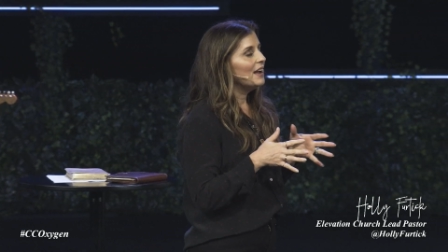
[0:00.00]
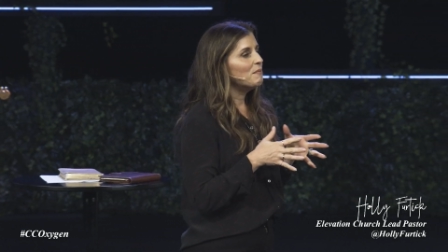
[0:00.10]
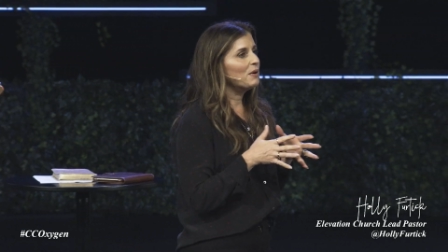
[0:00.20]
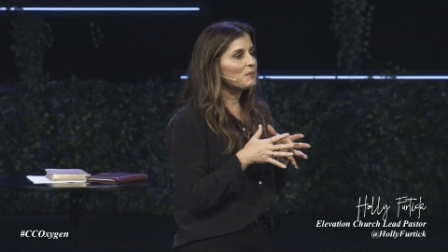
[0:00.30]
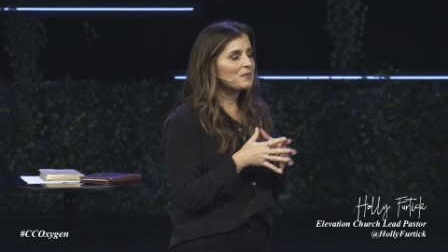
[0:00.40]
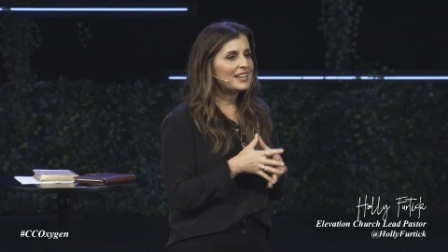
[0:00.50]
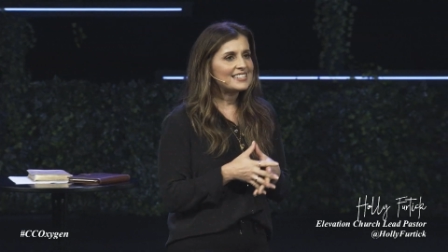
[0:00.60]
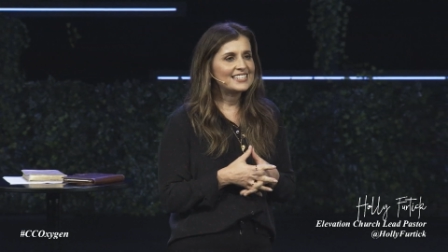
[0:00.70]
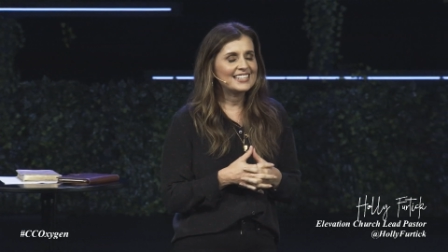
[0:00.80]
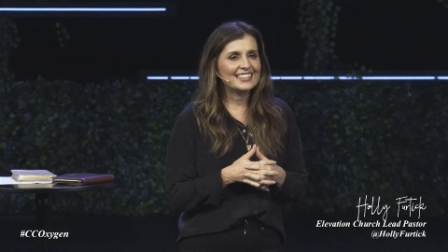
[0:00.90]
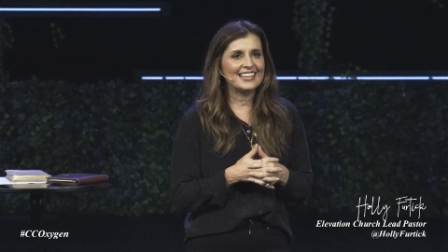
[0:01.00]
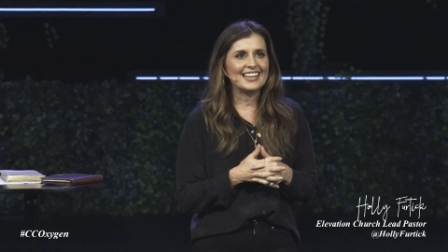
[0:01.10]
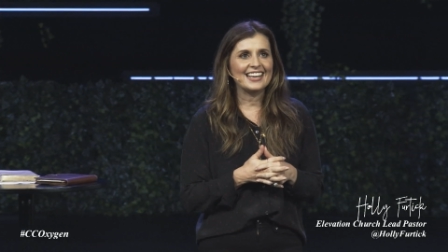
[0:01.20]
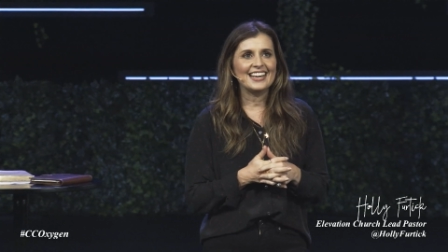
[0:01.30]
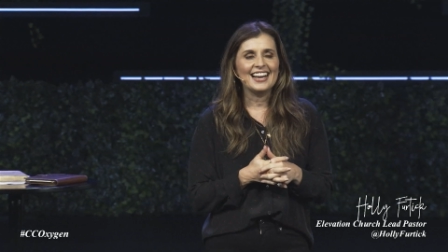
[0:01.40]
But
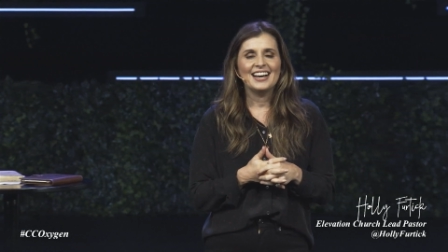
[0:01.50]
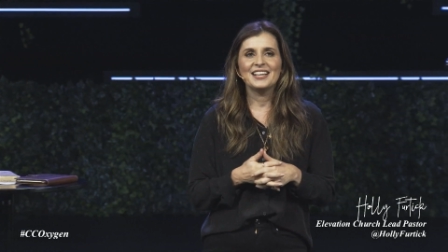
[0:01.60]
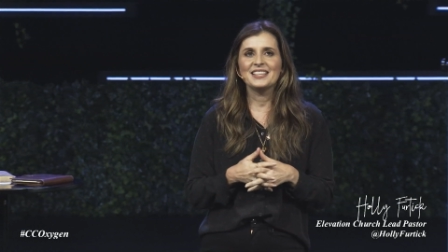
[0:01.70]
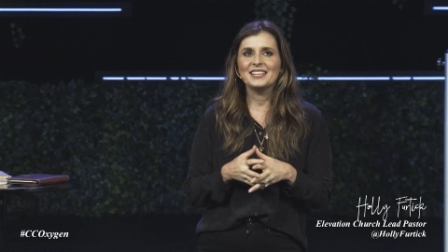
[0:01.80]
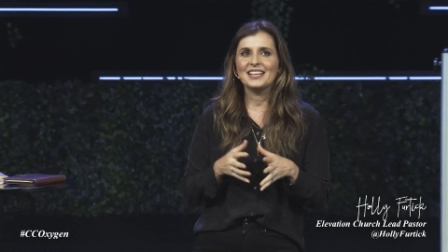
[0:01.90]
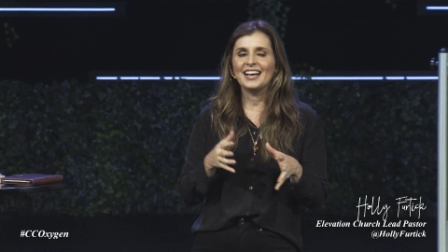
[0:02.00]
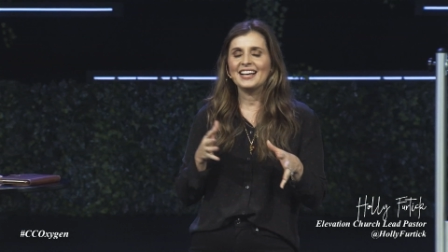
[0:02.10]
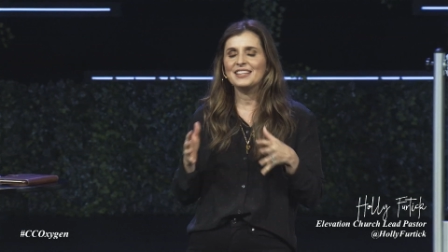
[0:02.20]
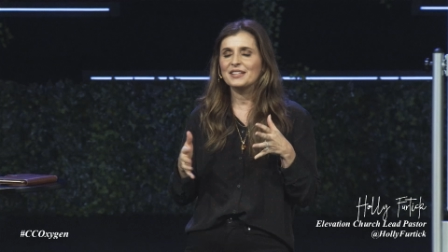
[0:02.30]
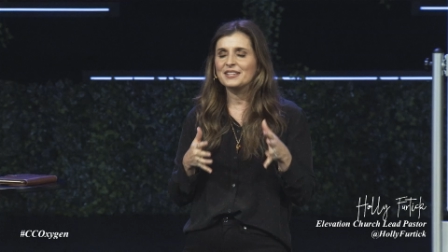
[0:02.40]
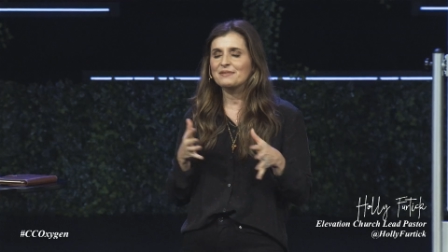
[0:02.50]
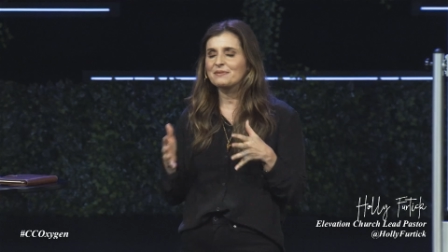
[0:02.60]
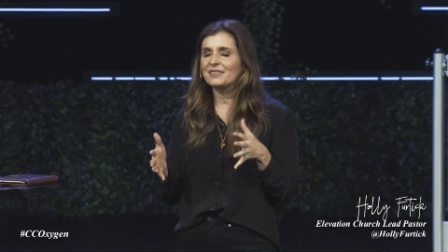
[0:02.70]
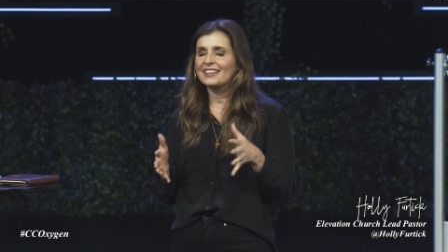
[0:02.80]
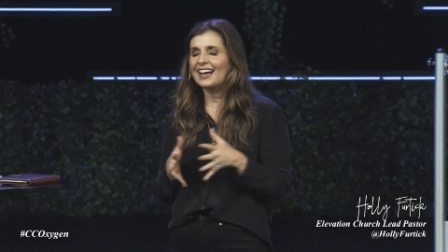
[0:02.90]
recently,
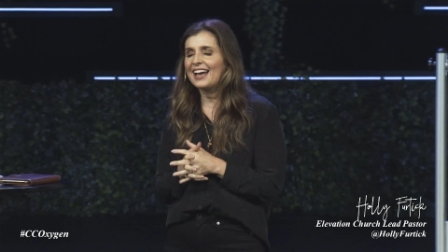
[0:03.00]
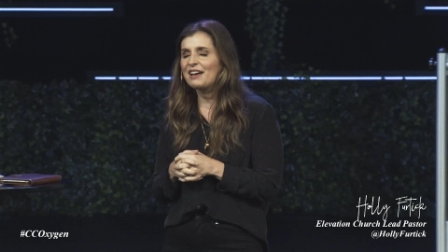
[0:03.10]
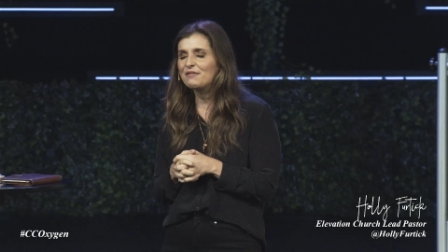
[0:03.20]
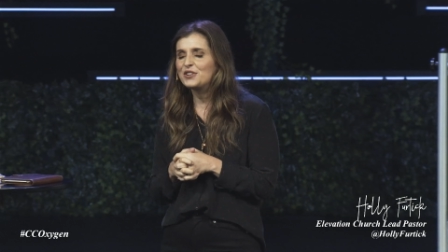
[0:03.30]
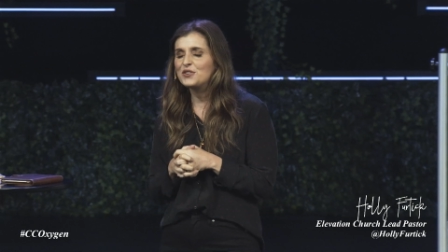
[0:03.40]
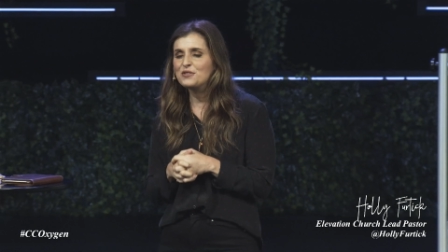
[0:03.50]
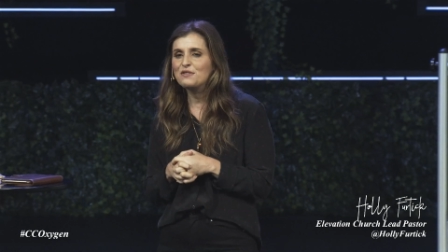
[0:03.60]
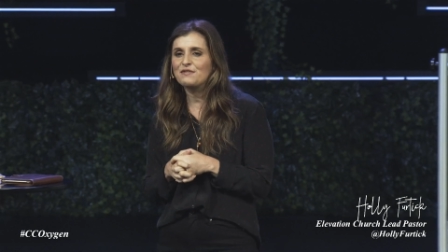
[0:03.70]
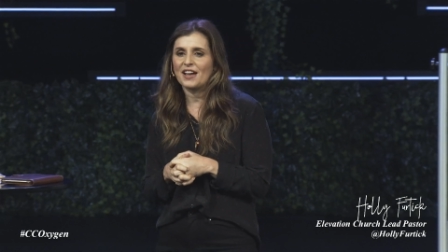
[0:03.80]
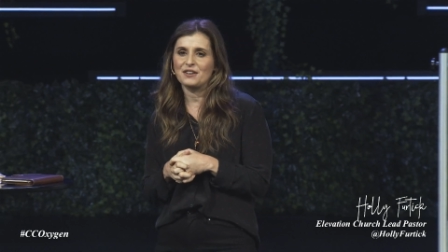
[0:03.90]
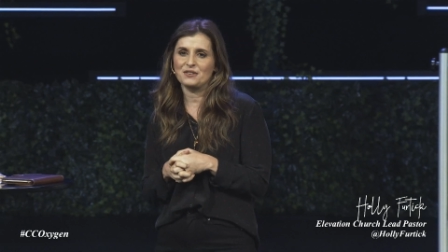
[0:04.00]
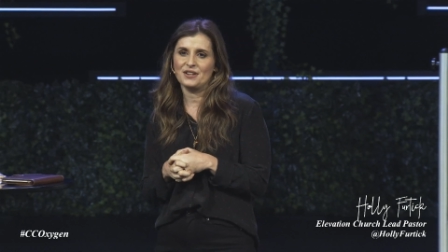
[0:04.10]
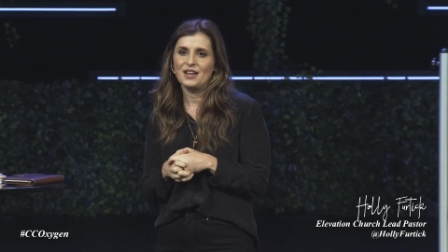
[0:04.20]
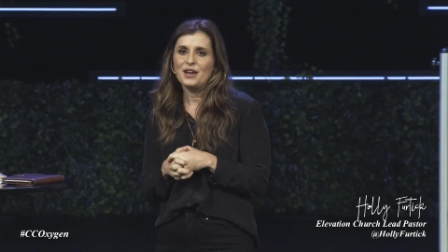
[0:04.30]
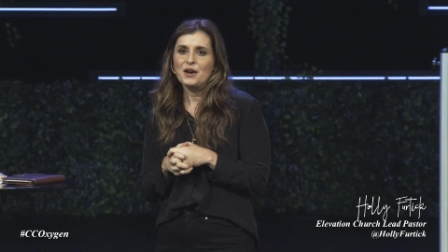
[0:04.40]
I have a
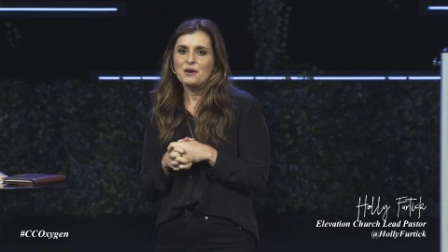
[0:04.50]
newfound